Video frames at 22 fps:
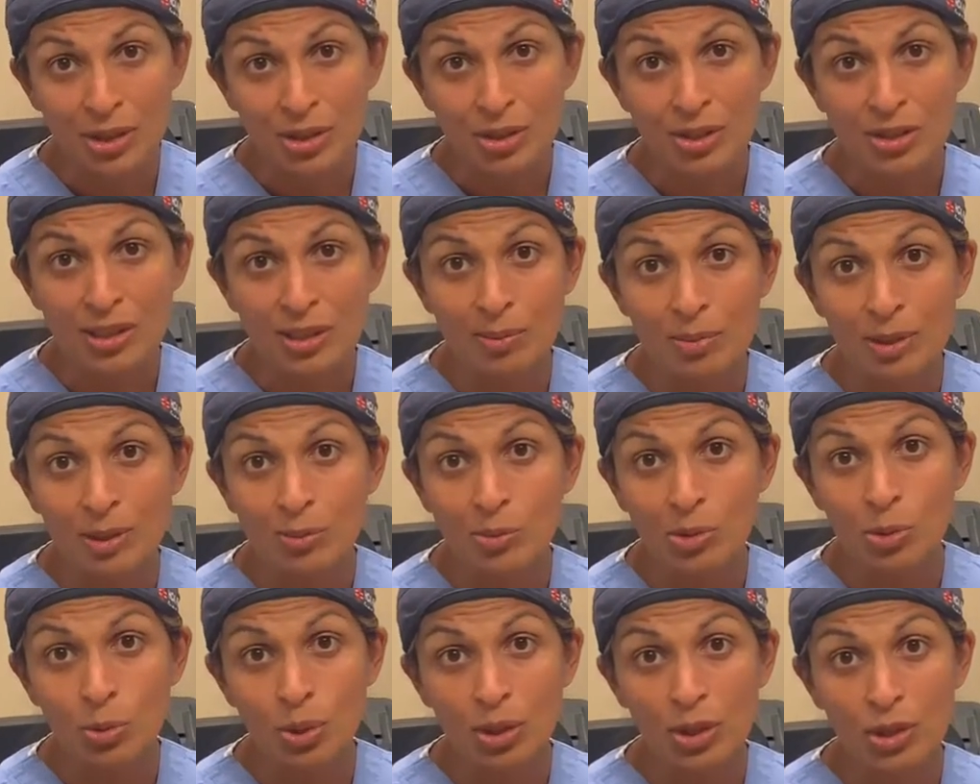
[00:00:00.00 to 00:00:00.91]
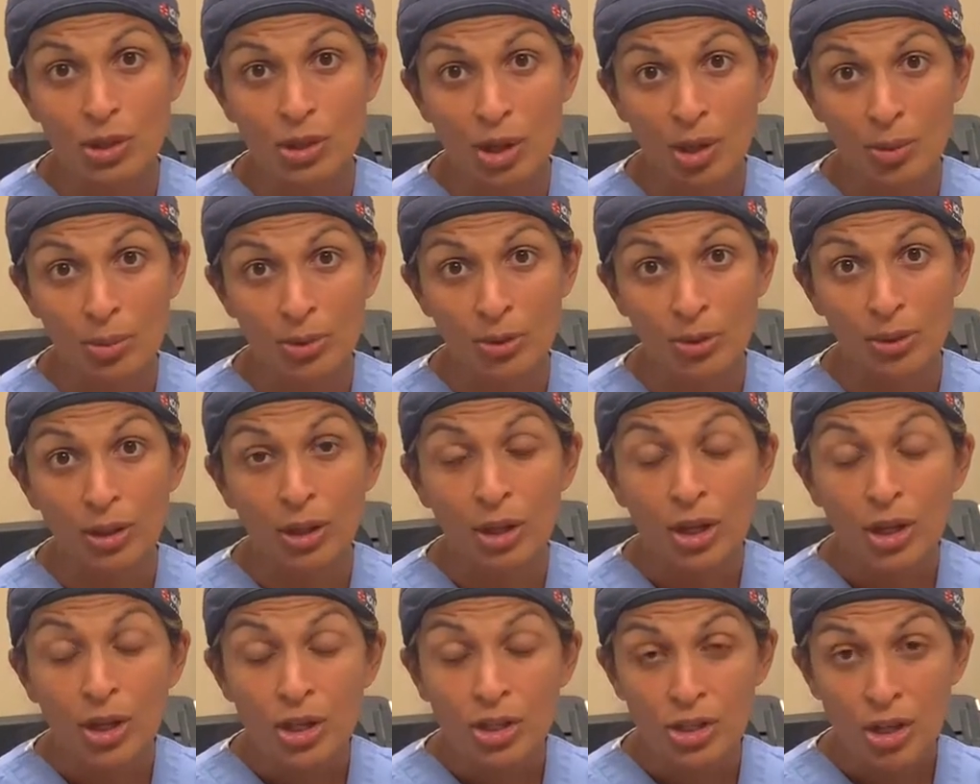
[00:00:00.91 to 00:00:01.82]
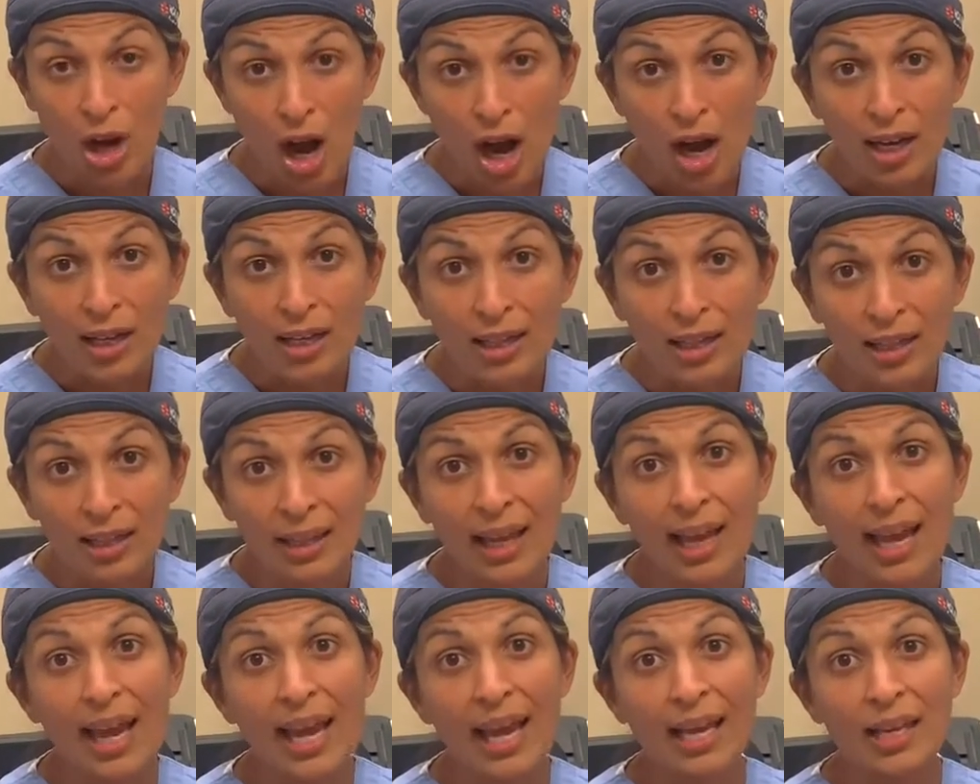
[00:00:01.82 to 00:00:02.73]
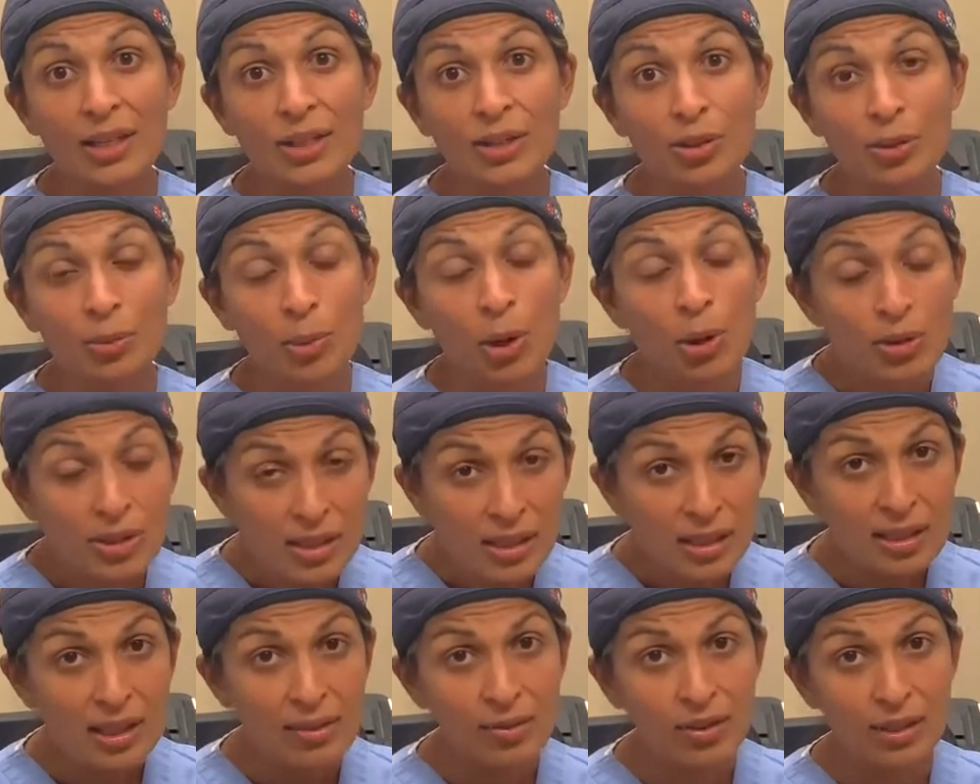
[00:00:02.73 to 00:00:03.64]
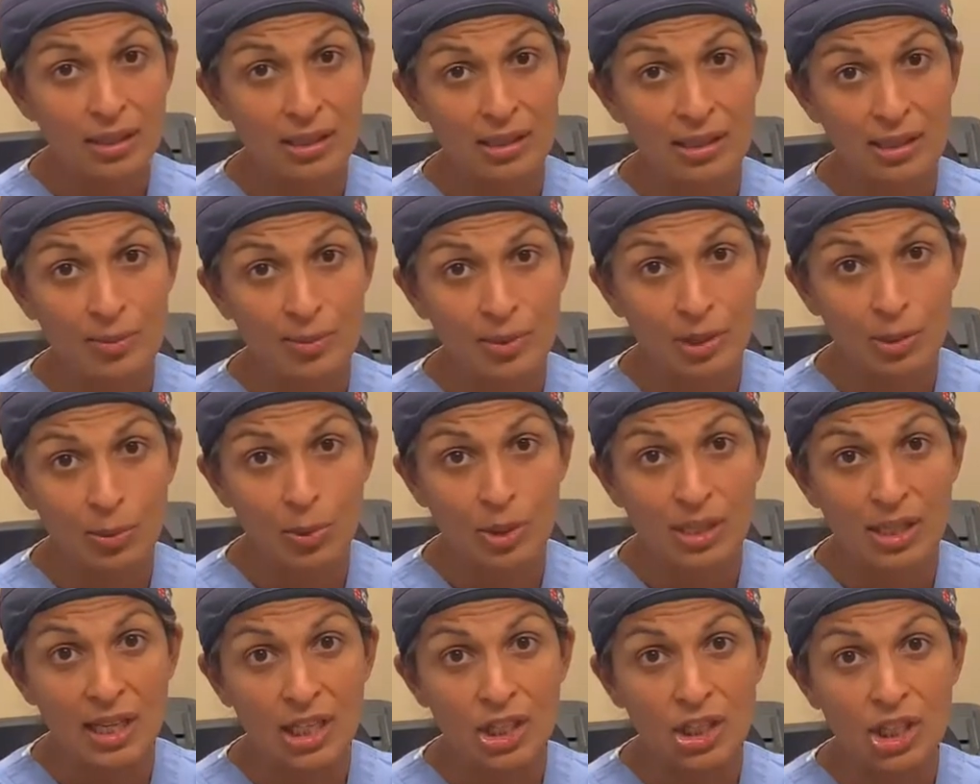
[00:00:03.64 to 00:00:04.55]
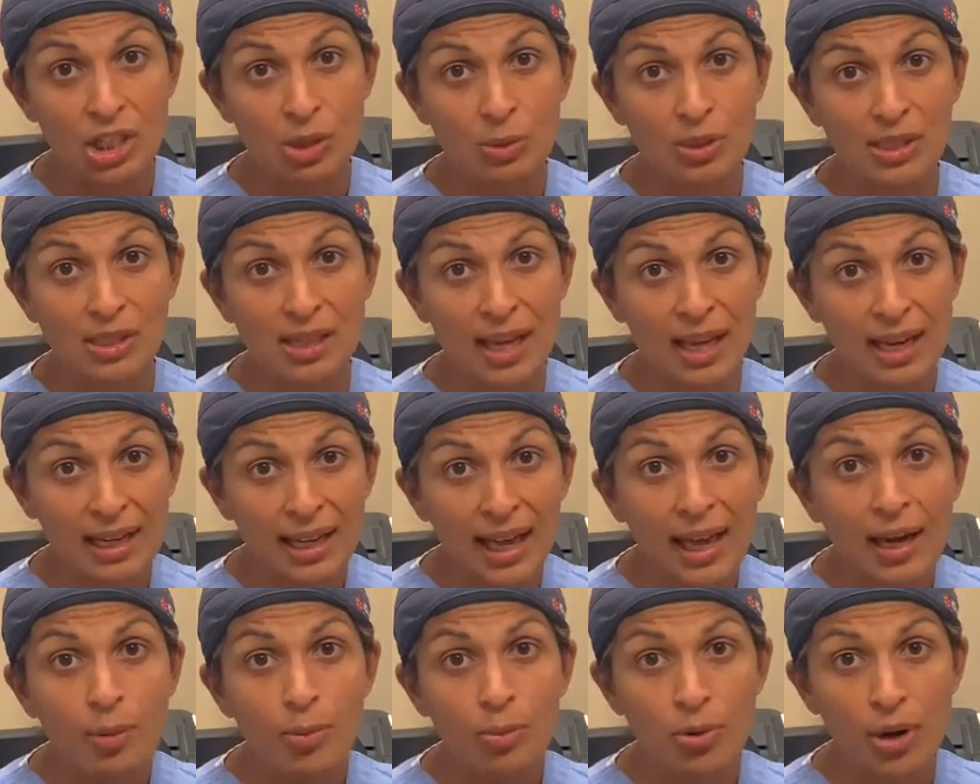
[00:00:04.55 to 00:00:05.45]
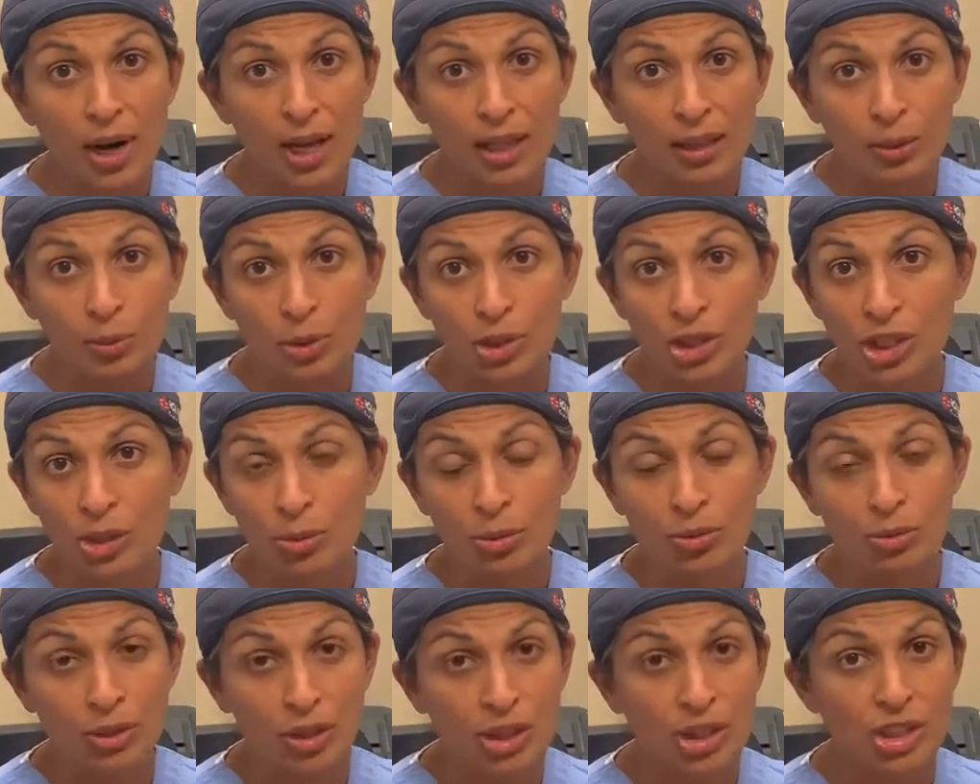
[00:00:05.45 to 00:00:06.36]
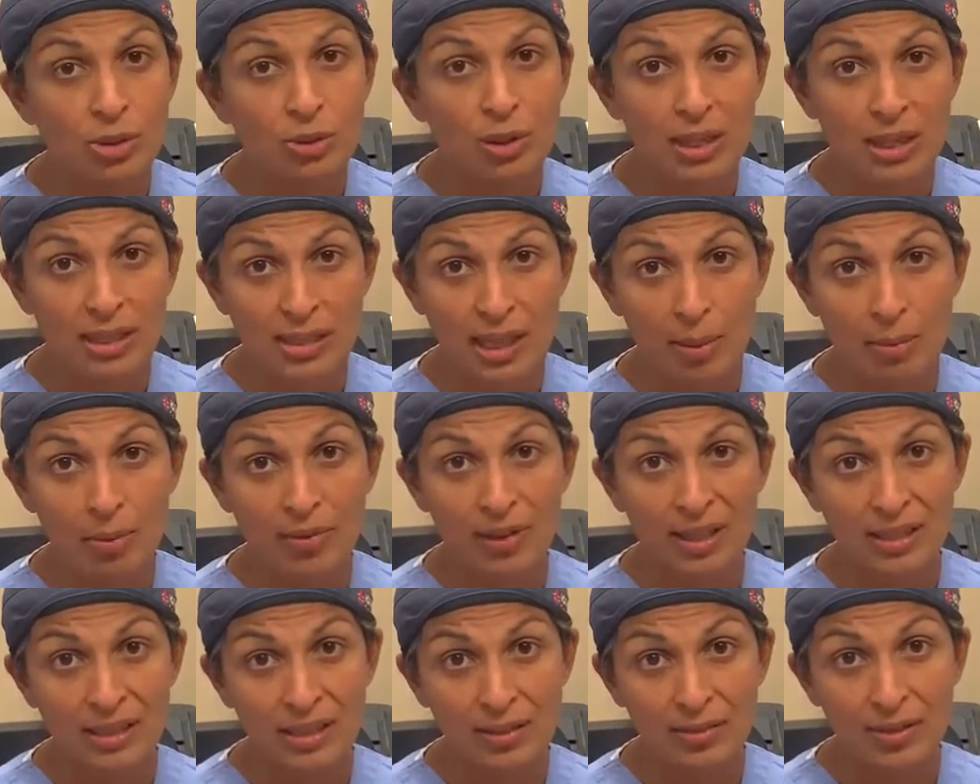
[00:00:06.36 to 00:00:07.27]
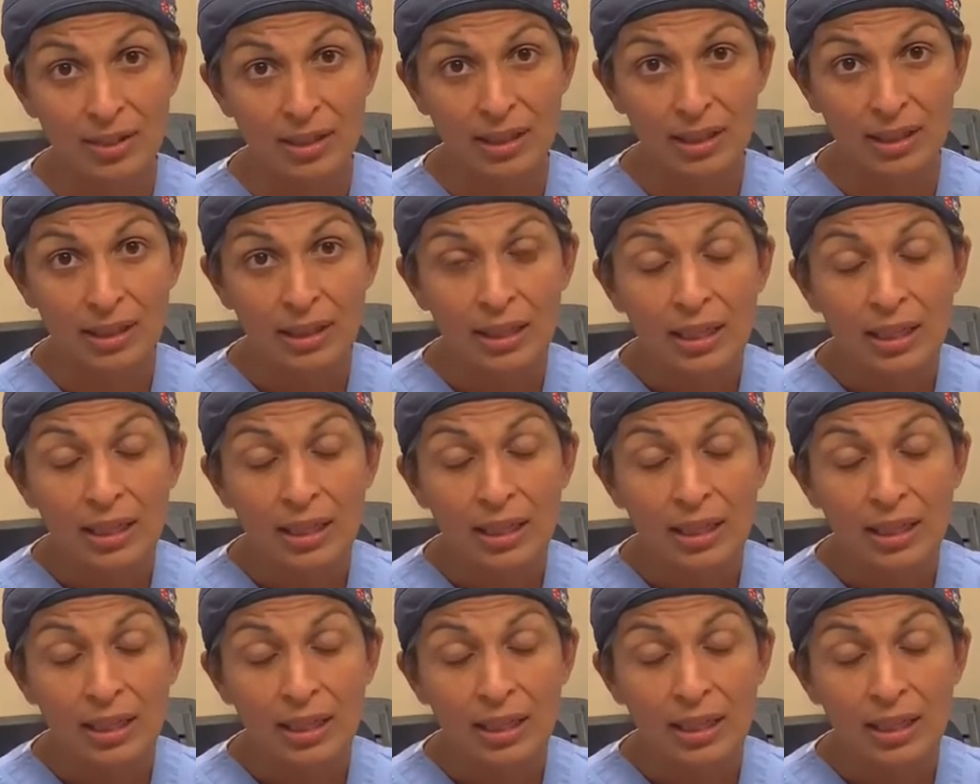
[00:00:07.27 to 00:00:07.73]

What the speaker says: Her symptoms were trouble talking, and her most significant symptom was that she was getting out of breath when she would really do any type of activity.